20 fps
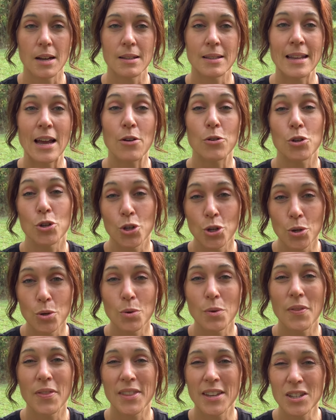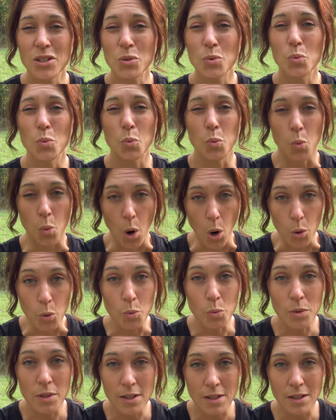Now, you, this
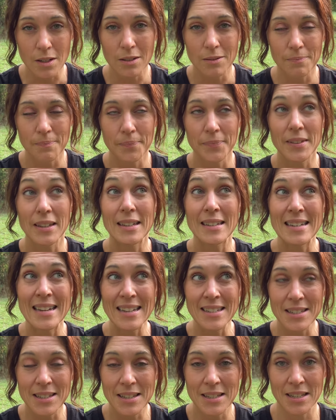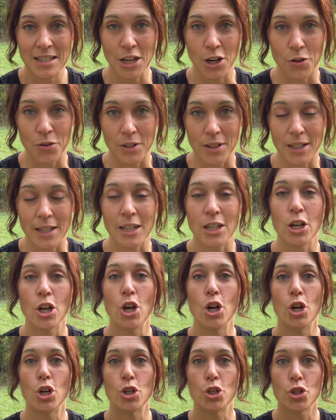won't necessarily
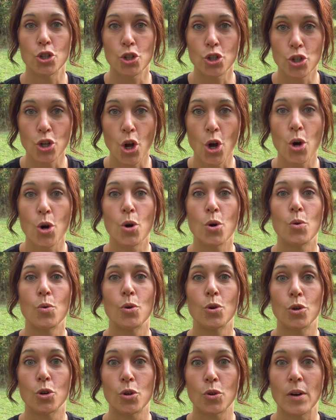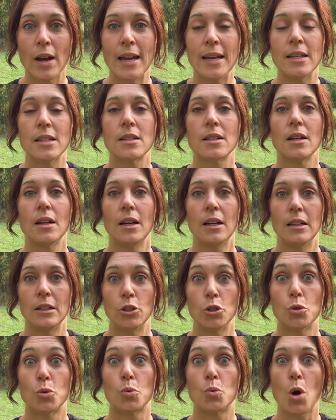show great
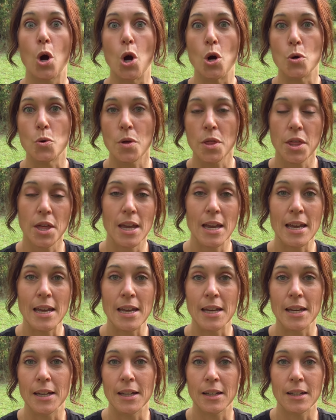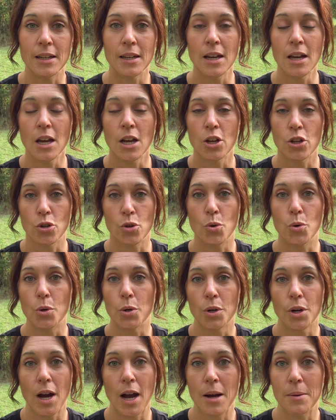growth in
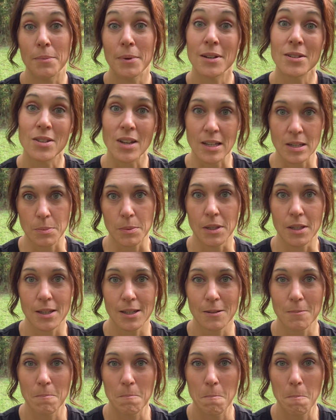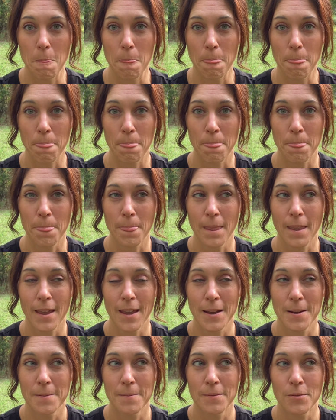your um, assessments
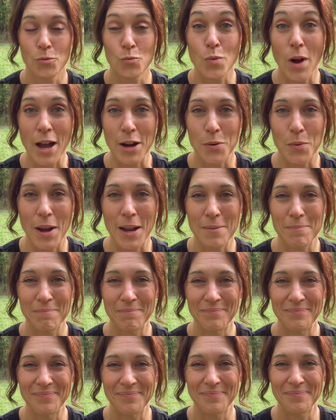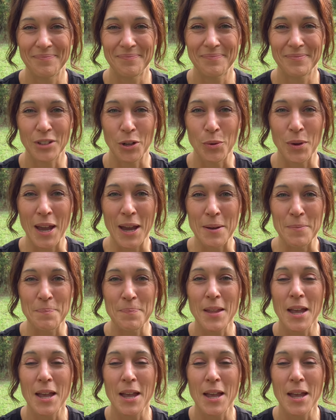right away. Okay,